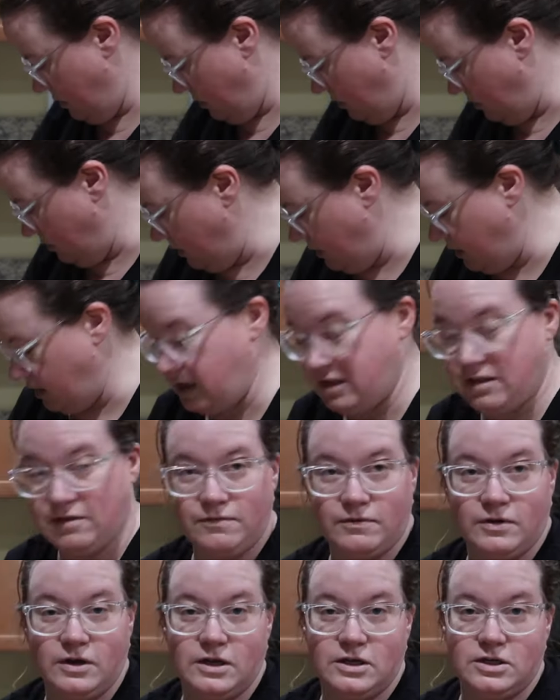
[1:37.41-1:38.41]
good in the
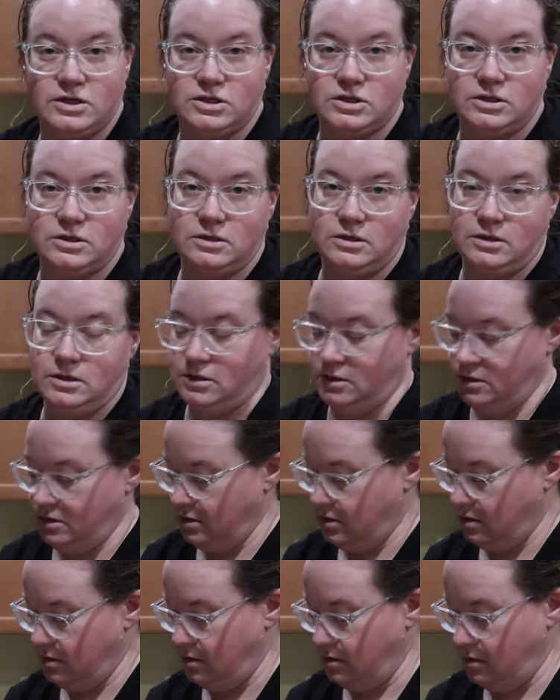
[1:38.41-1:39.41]
fridge.
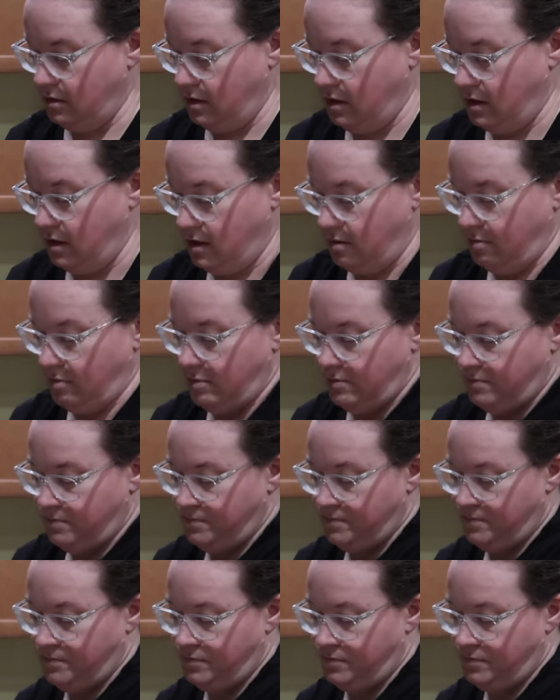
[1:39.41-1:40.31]
Um,